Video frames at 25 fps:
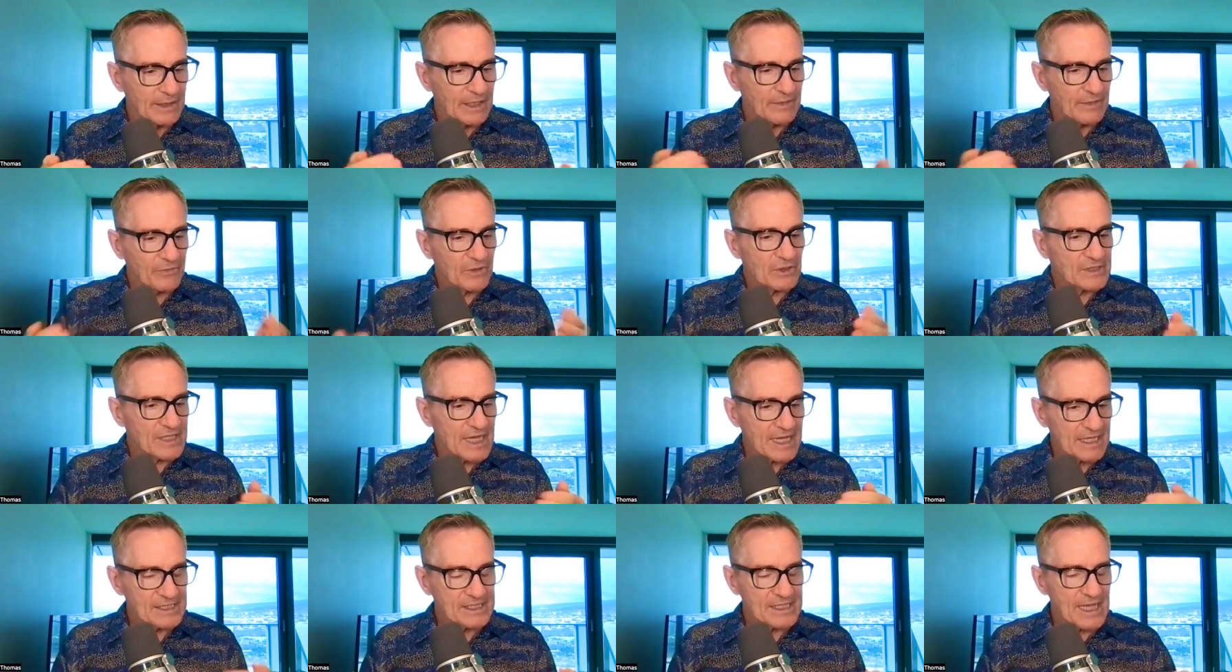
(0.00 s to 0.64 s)
If
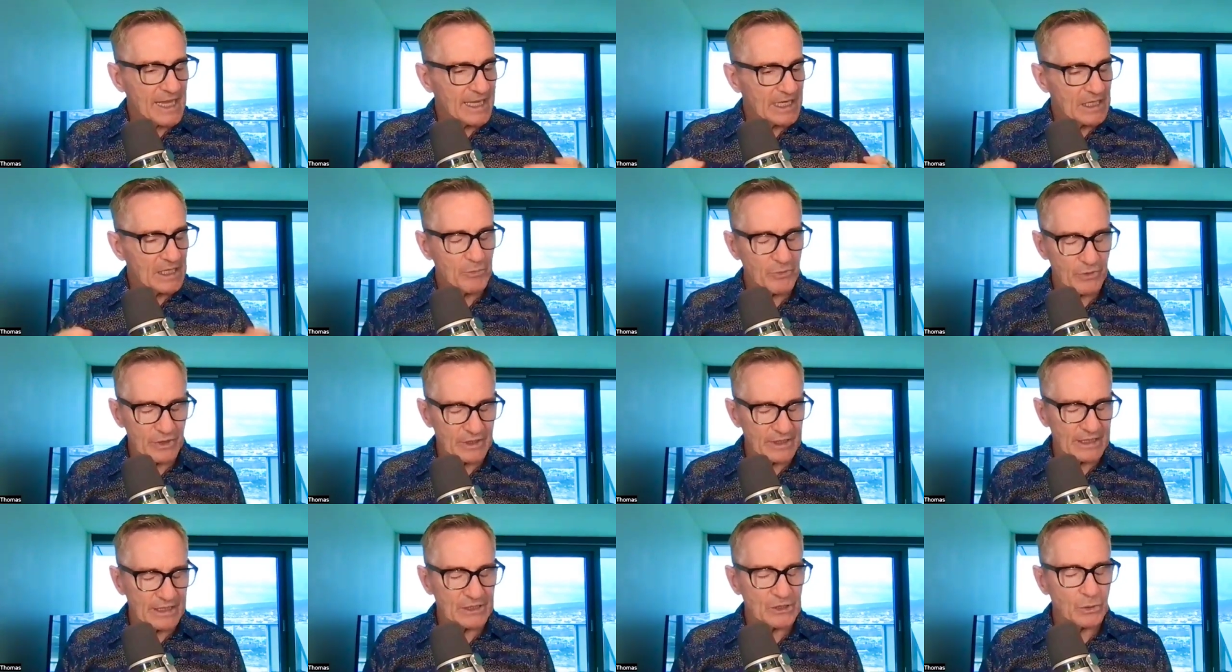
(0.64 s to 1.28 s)
there's anxiety,
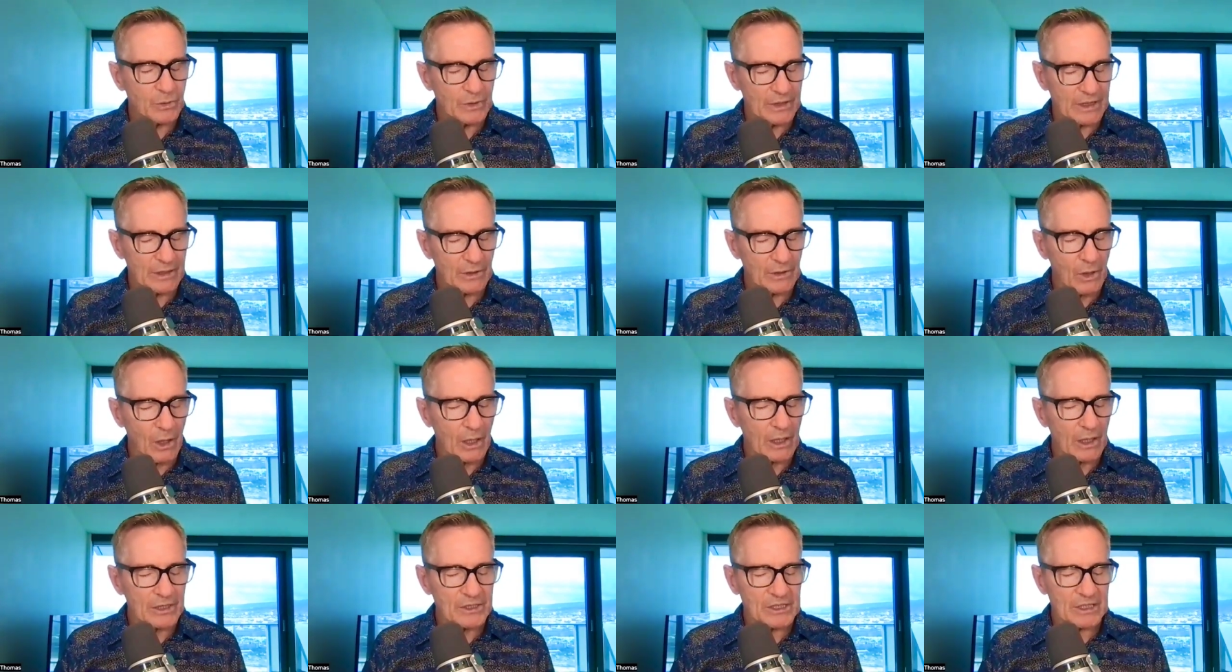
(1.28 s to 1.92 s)
breathe into it,
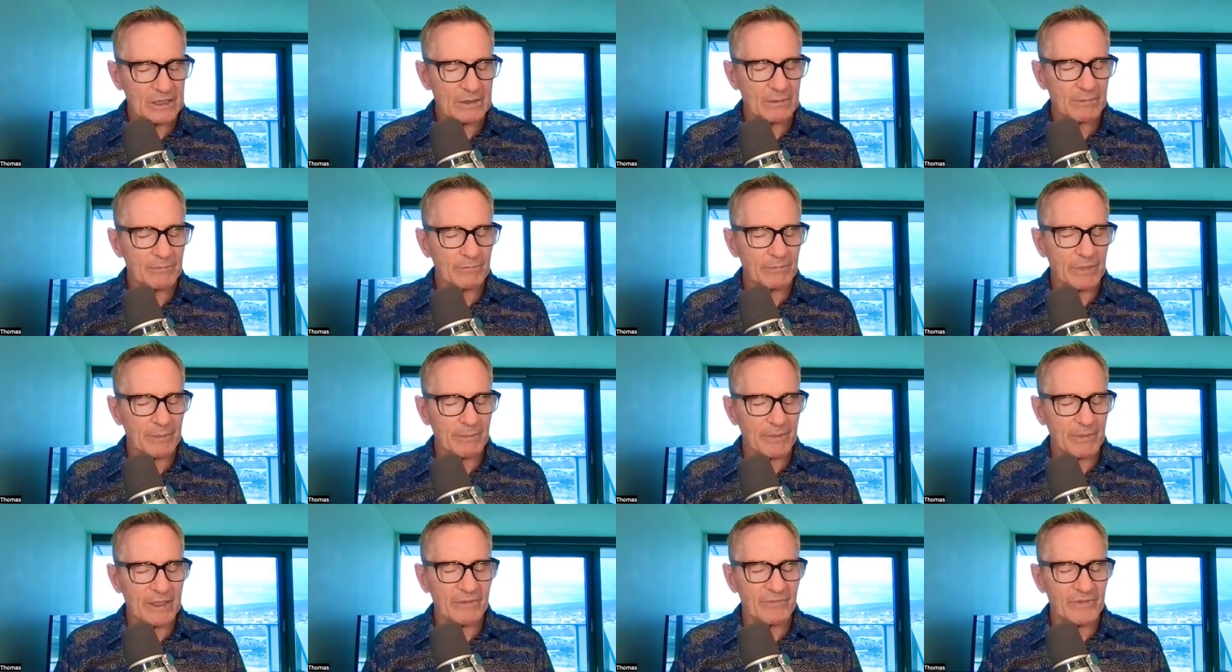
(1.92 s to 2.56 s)
acknowledge it.
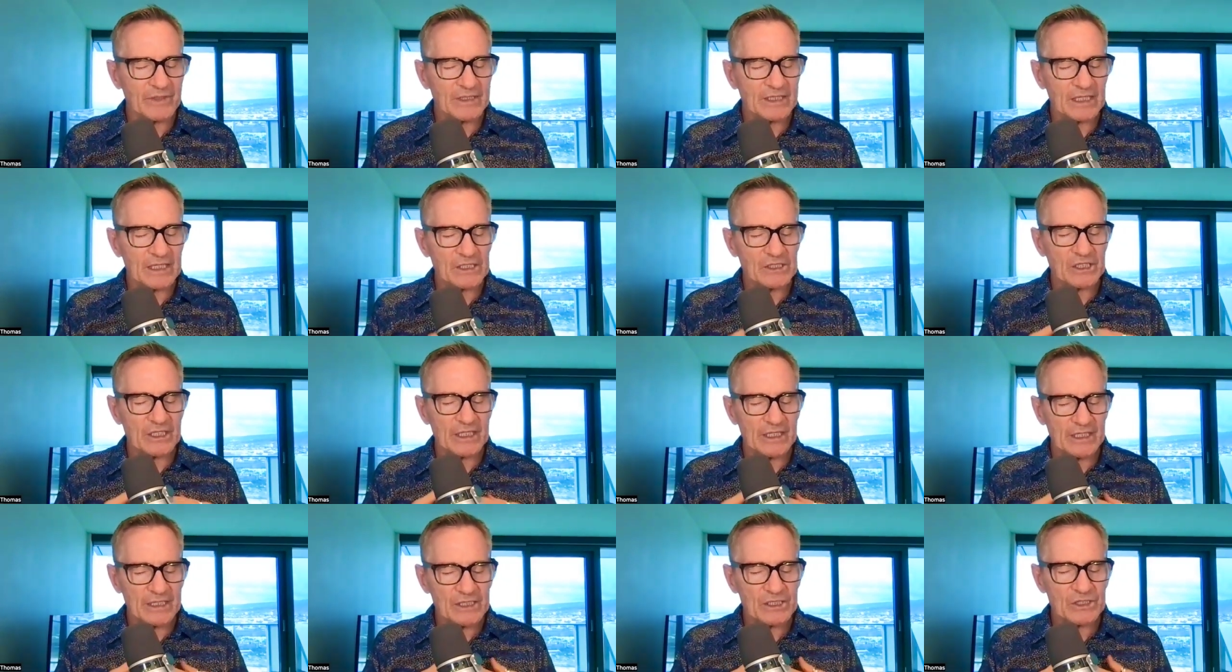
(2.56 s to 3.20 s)
But my
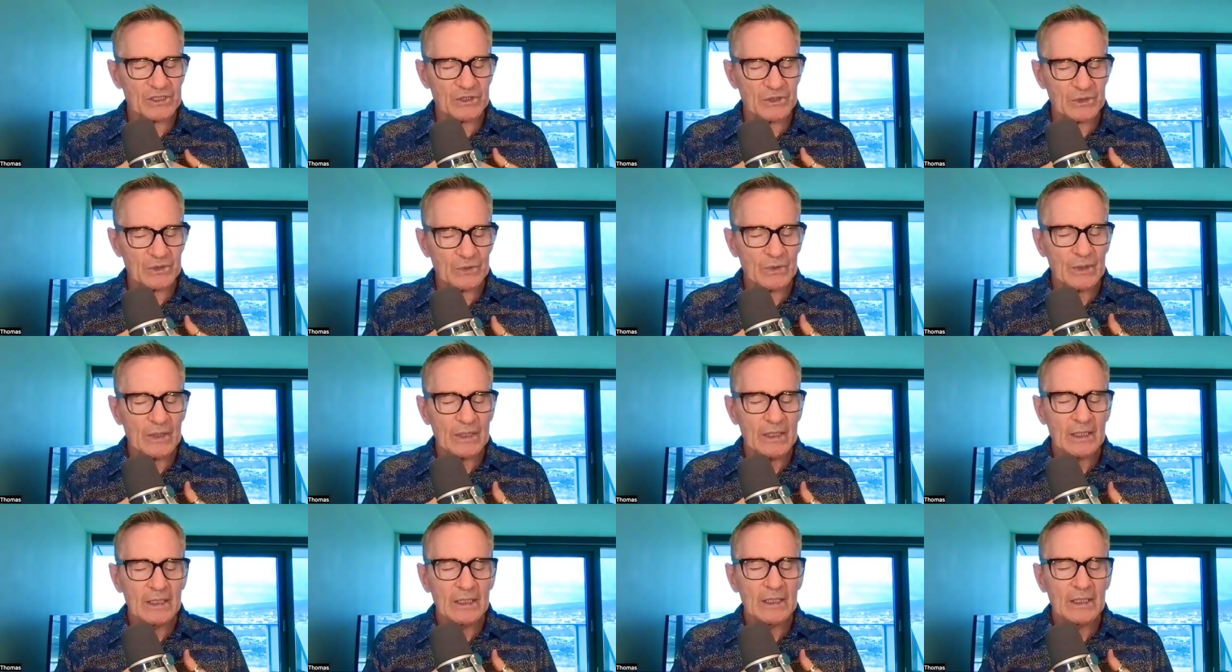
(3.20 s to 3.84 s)
invitation is
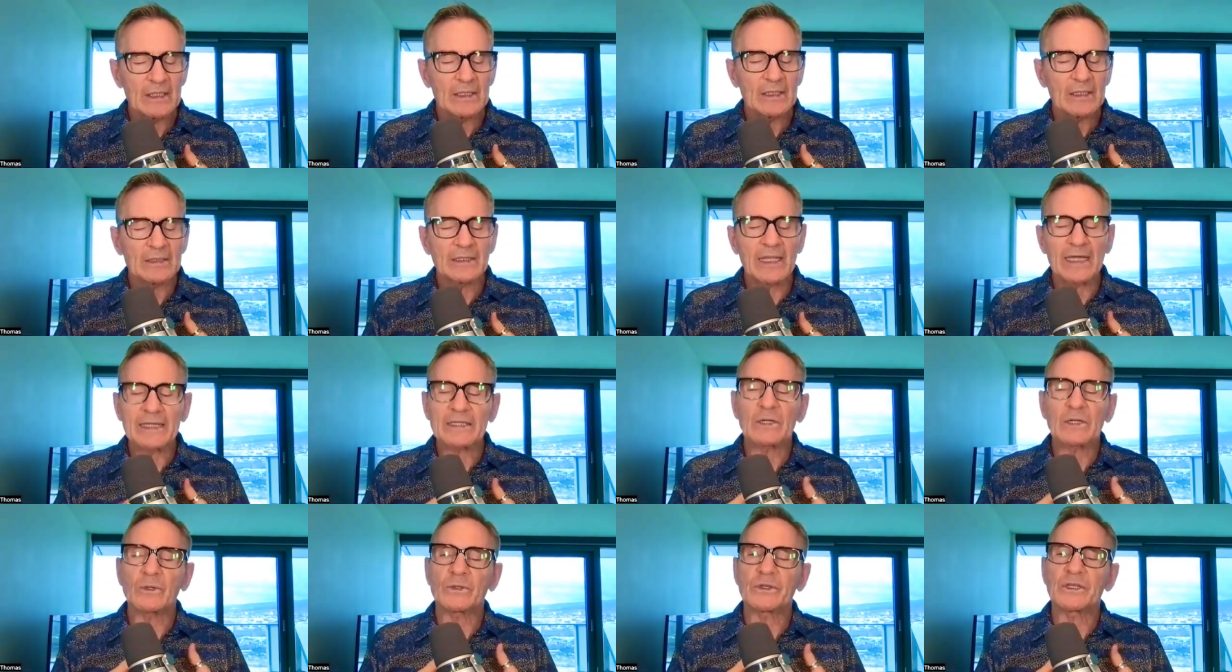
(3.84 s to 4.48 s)
to
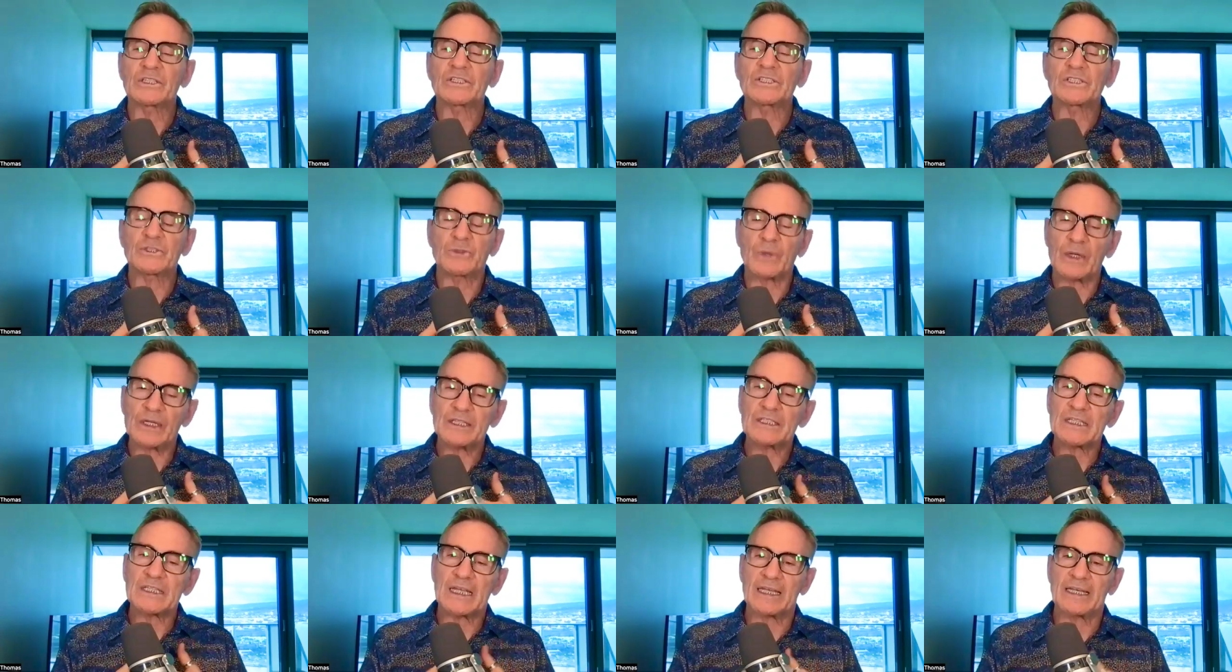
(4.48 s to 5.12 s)
let go of the
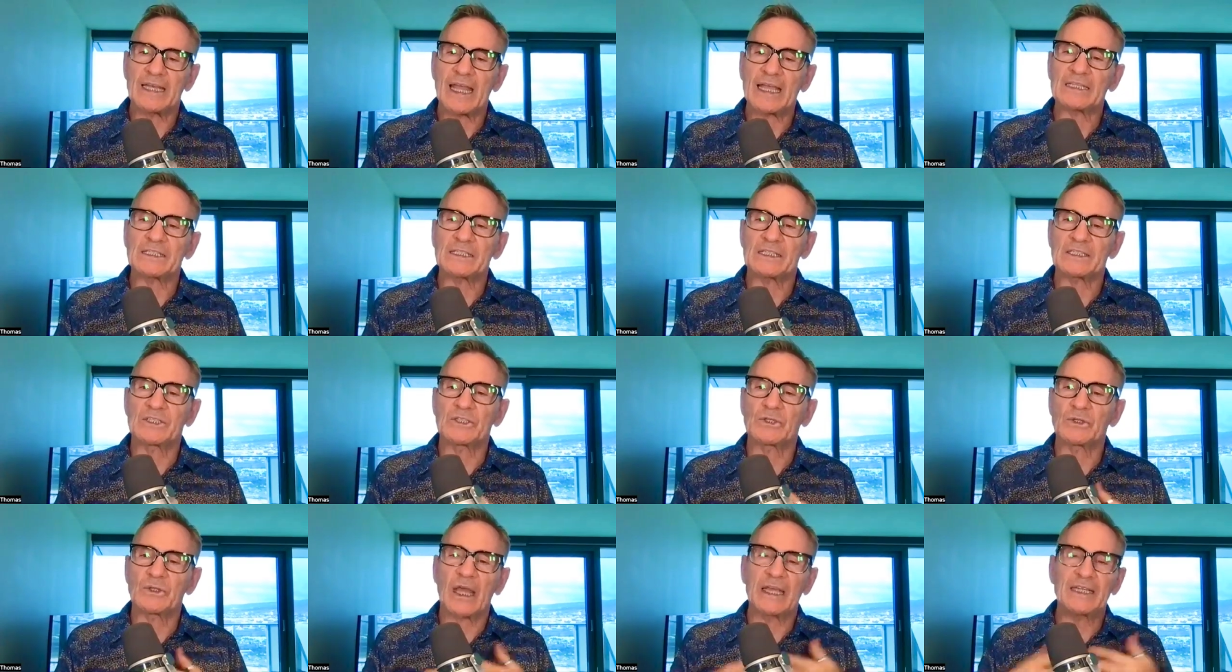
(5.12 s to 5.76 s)
stress
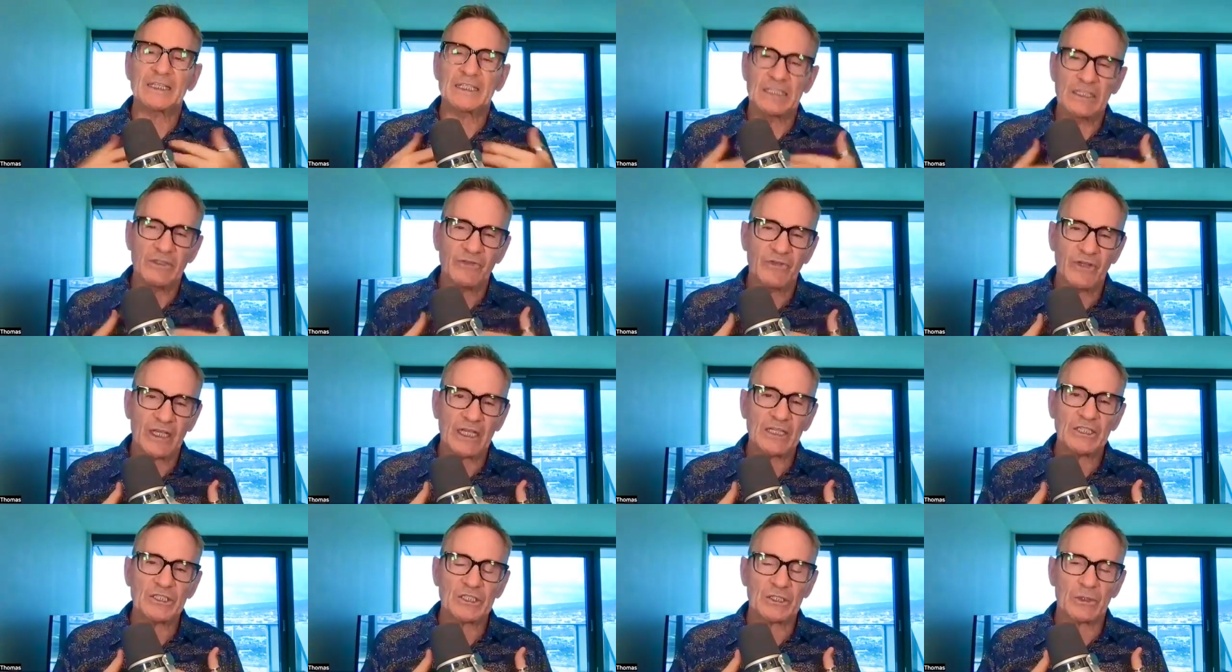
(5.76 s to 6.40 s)
connected to that
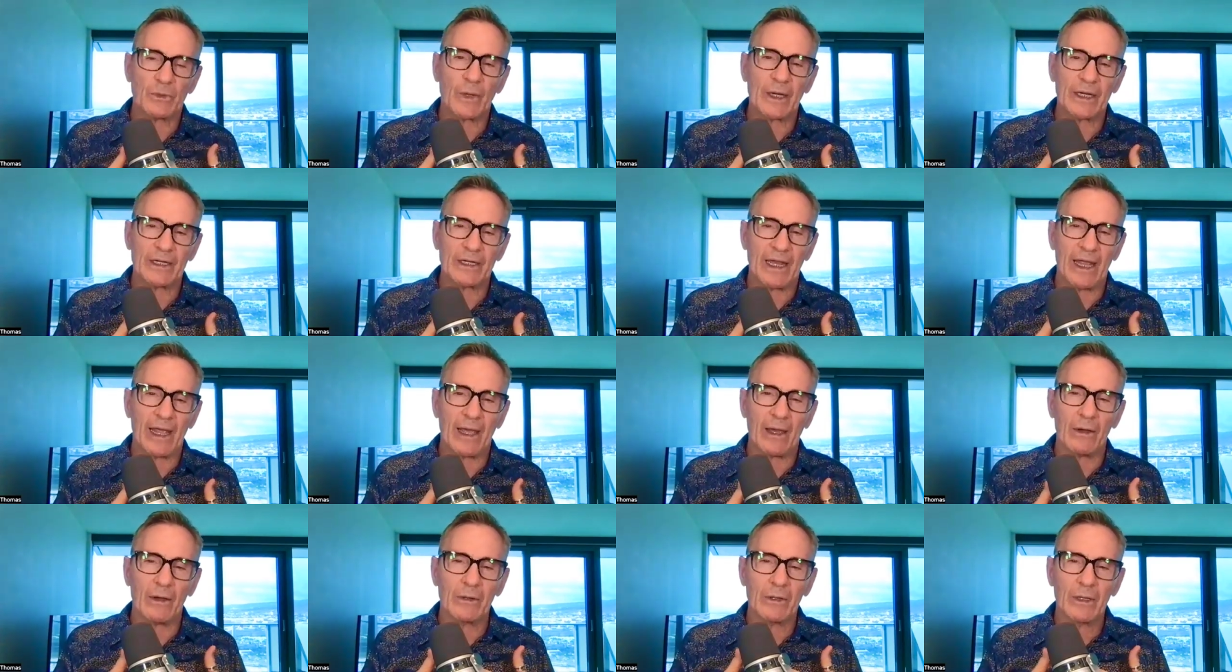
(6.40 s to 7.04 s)
deviation right
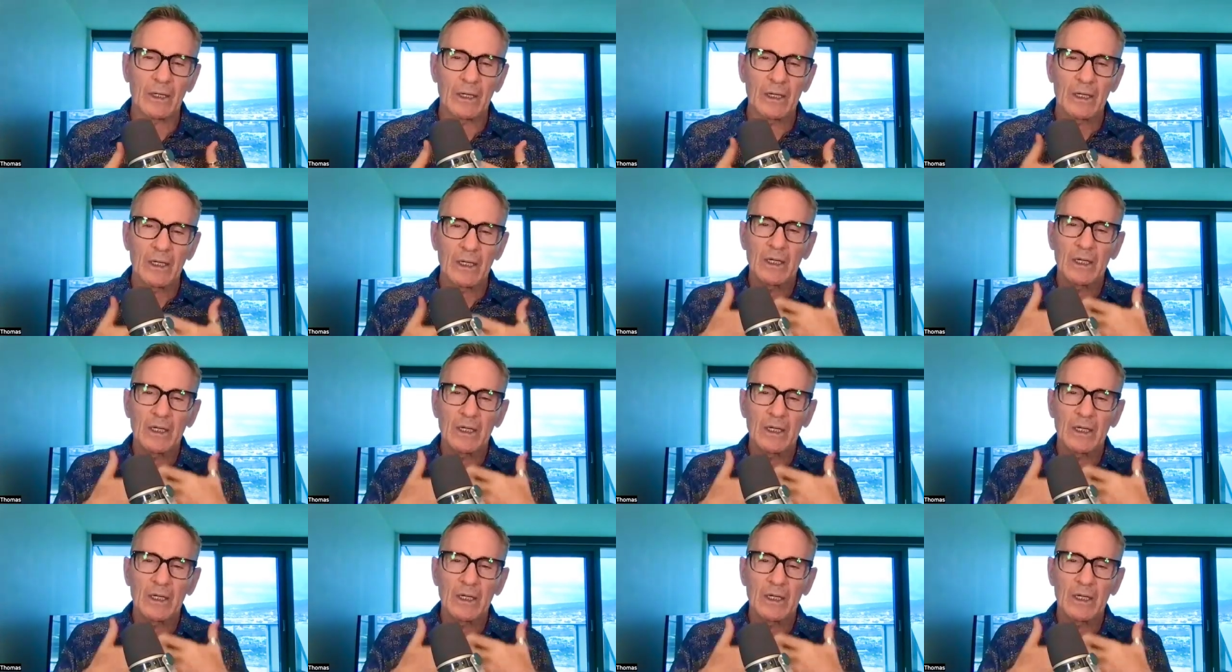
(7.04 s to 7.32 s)
now.